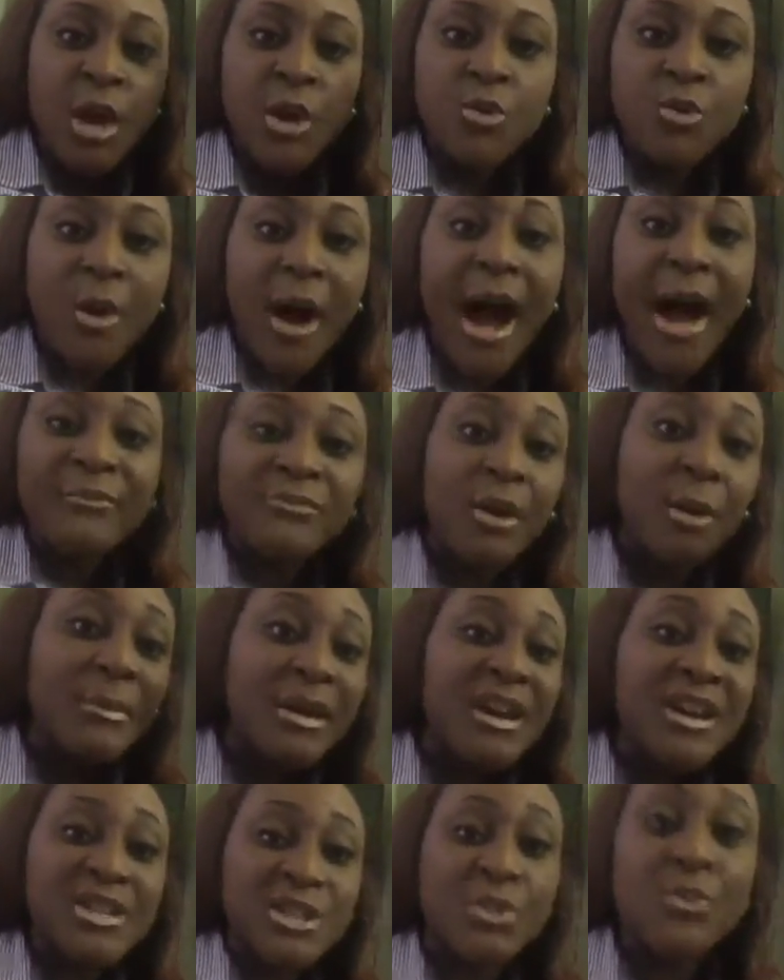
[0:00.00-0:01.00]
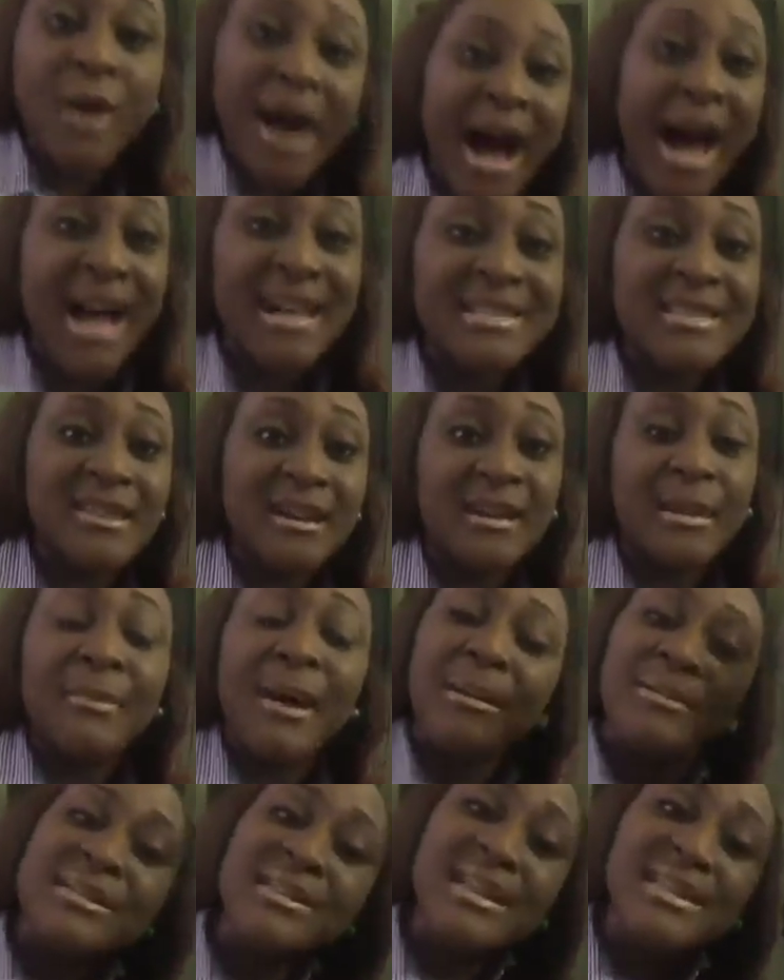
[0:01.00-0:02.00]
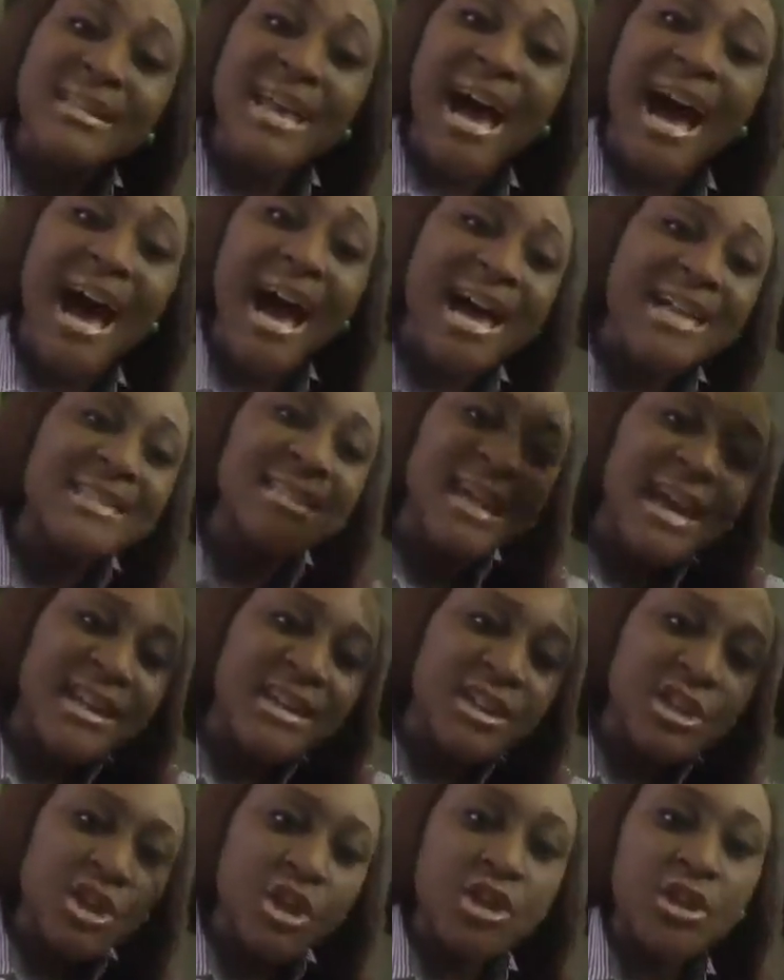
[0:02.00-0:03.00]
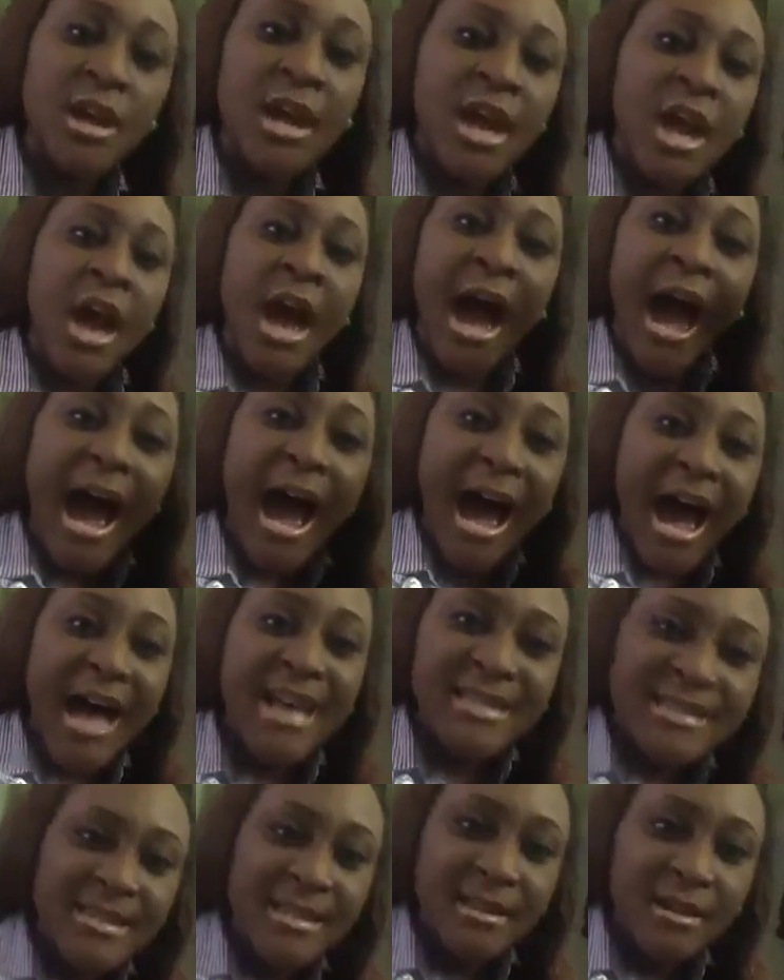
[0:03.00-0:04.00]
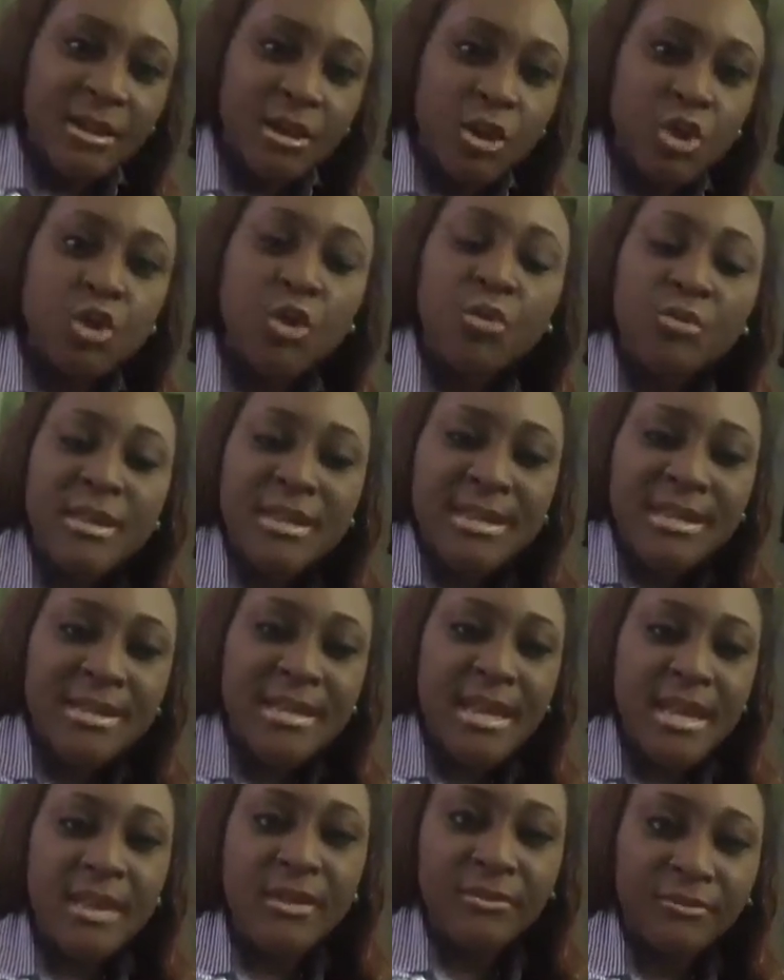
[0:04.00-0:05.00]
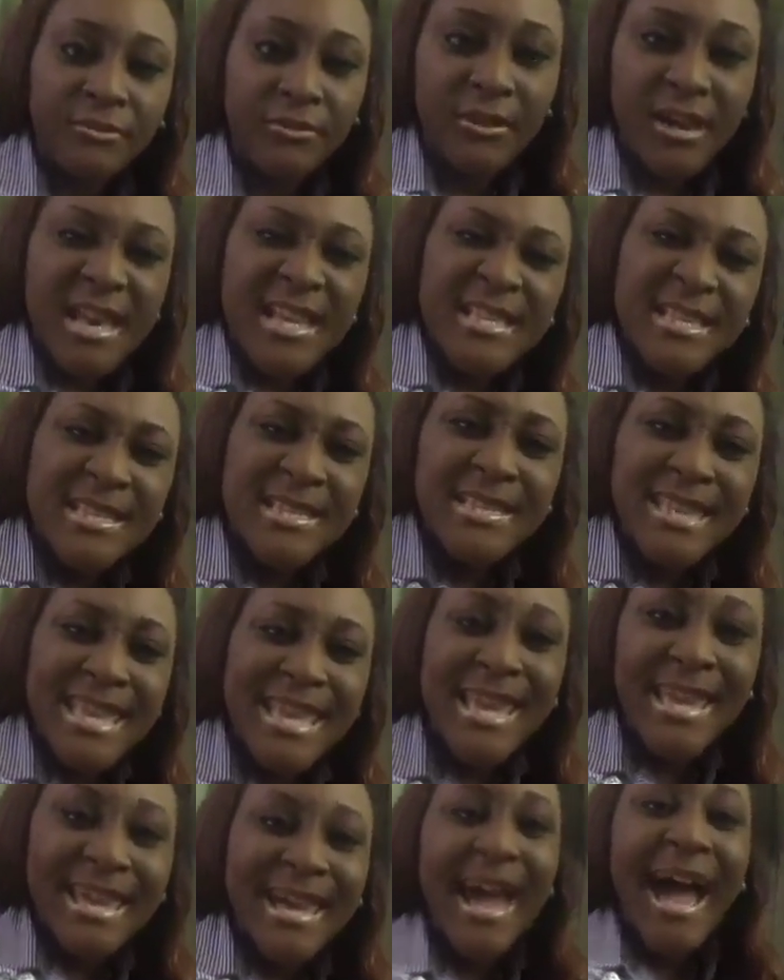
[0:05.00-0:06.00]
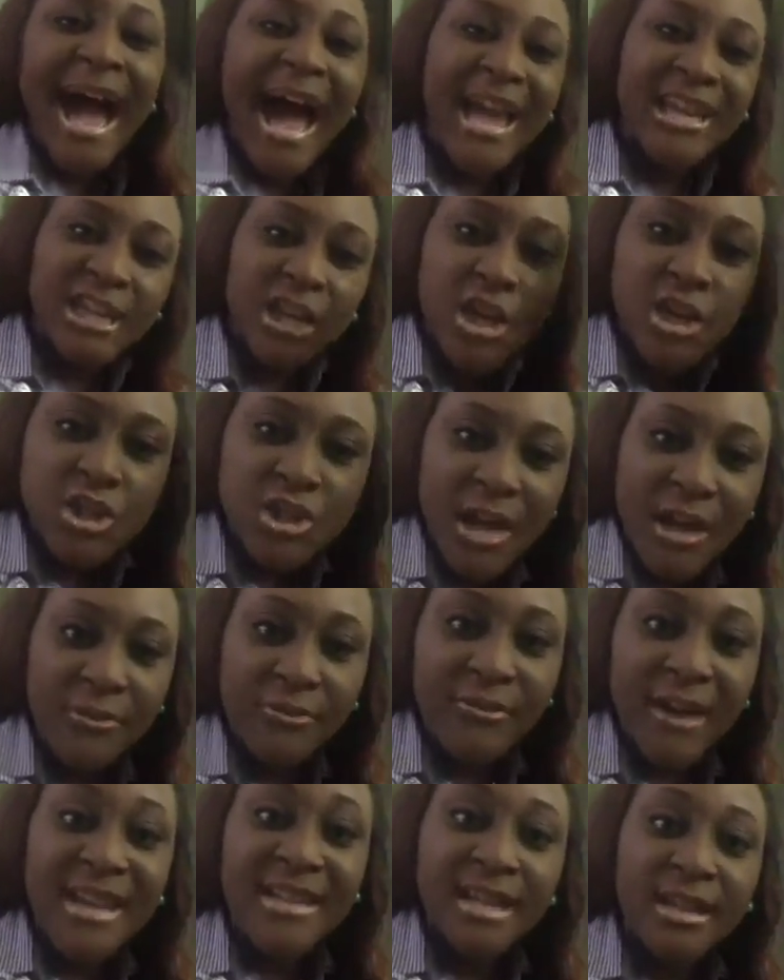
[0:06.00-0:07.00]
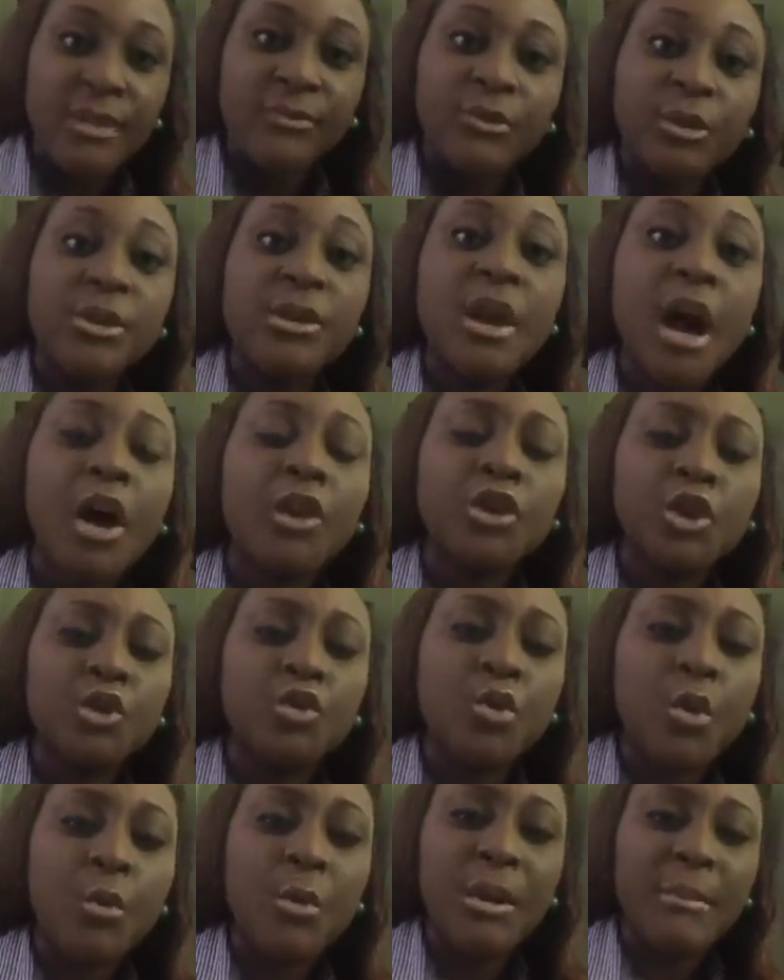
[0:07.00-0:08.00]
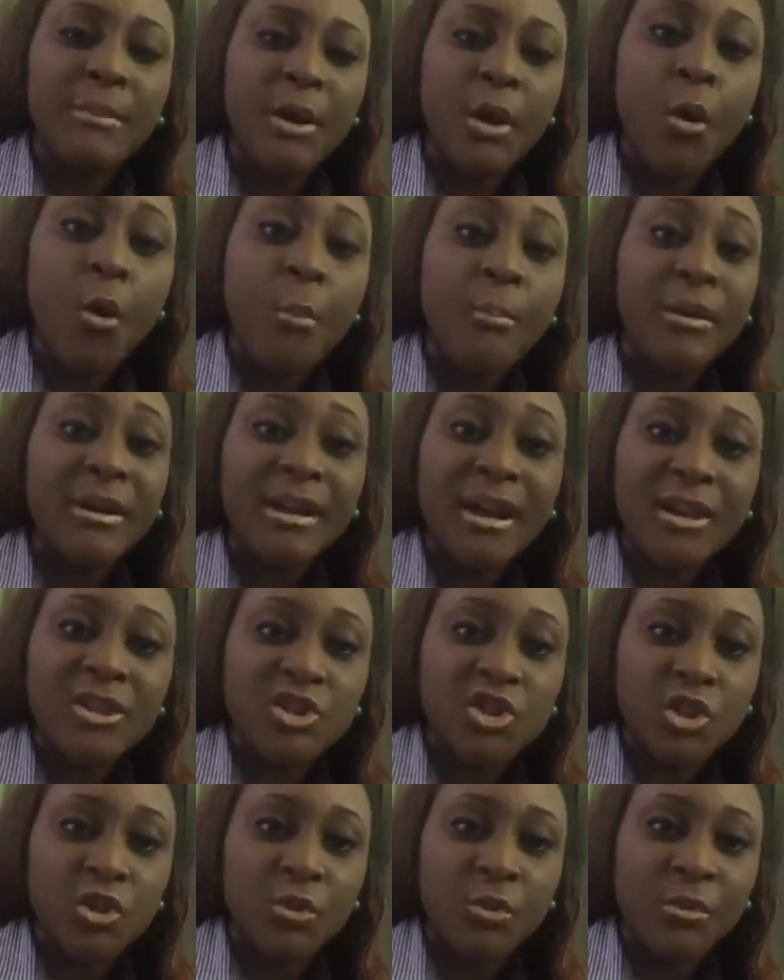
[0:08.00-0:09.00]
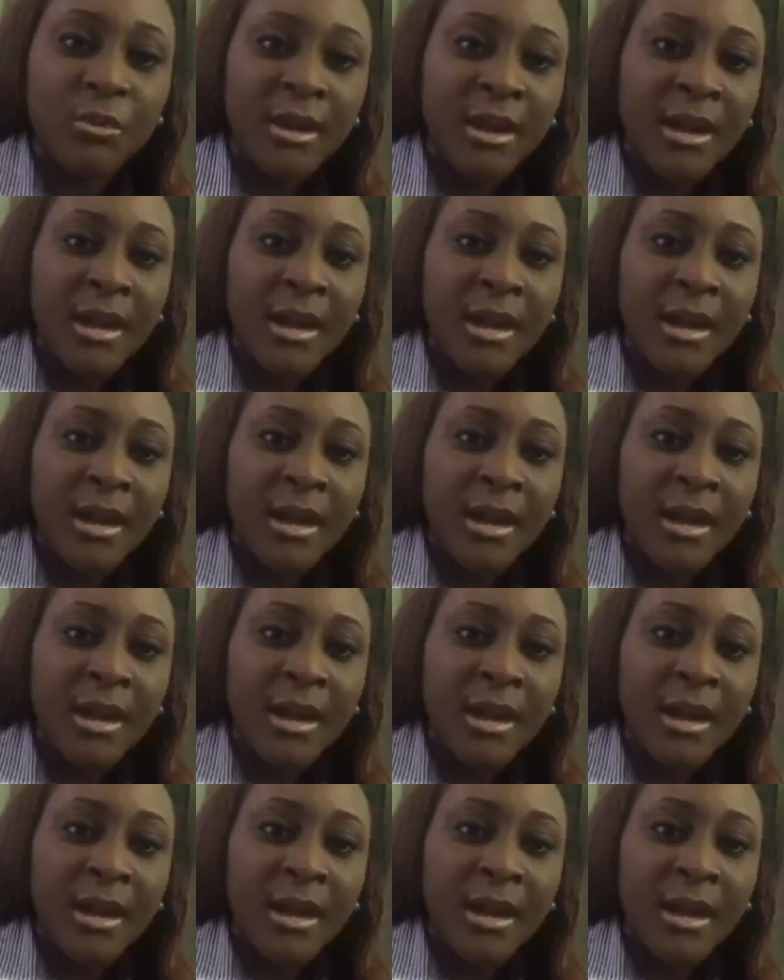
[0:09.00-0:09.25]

You have not because you ask not. The Bible says, ask and ye ask to receive. Seek and ye shall find. And if you knock, the door will be opened unto you.